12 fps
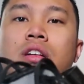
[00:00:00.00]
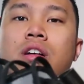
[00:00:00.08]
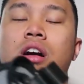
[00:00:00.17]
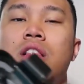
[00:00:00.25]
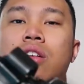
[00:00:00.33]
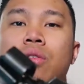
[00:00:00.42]

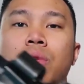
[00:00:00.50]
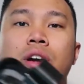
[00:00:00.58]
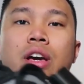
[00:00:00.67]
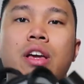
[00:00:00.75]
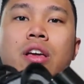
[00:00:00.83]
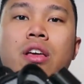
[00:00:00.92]

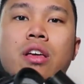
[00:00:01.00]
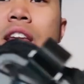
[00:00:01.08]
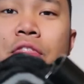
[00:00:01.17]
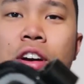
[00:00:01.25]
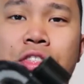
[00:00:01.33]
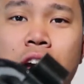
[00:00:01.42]
colorway, and
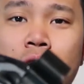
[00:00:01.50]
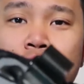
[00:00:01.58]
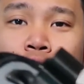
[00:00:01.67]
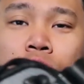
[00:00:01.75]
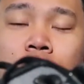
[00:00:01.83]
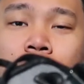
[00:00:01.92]
I thought that
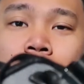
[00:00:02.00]
was really,